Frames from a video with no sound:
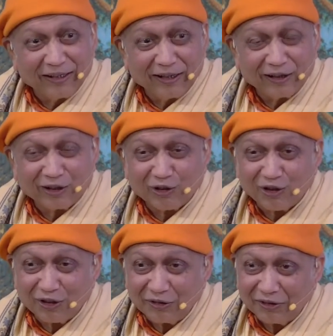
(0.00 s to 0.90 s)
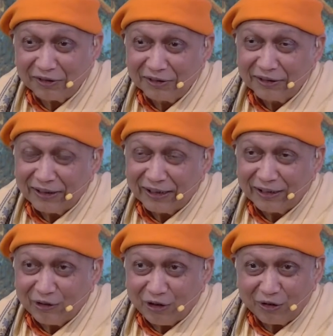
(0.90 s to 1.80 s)
uh, later on
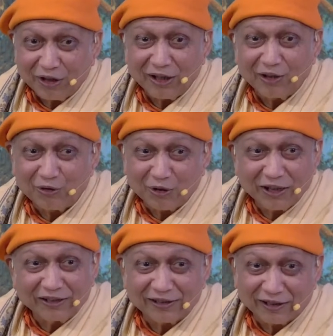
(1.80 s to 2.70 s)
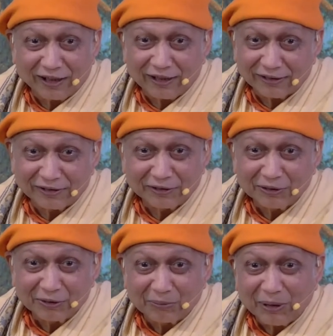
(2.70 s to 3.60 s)
and uh, not in today's
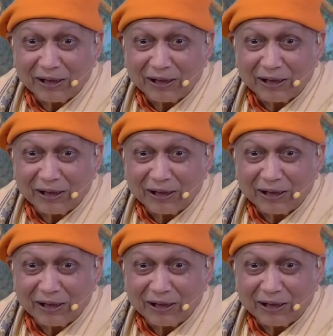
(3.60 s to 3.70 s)
class.